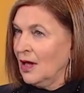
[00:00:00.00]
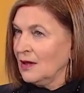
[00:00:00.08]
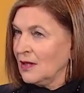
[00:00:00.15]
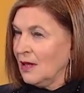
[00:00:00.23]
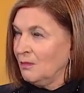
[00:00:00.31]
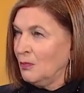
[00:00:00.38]
I
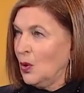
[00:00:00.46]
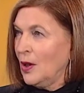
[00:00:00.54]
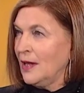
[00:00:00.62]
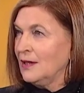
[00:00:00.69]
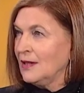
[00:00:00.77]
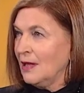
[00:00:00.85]
was. At some
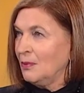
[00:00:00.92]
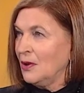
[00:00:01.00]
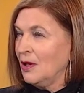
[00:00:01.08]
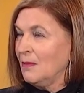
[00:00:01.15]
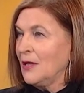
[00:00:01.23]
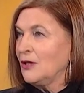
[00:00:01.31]
point,
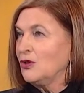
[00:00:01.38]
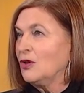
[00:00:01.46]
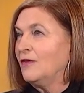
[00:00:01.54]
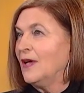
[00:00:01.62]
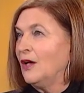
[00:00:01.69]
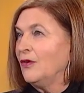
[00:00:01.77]
deputy
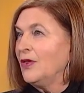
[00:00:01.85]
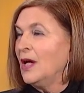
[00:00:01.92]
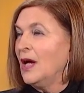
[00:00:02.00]
minister of health.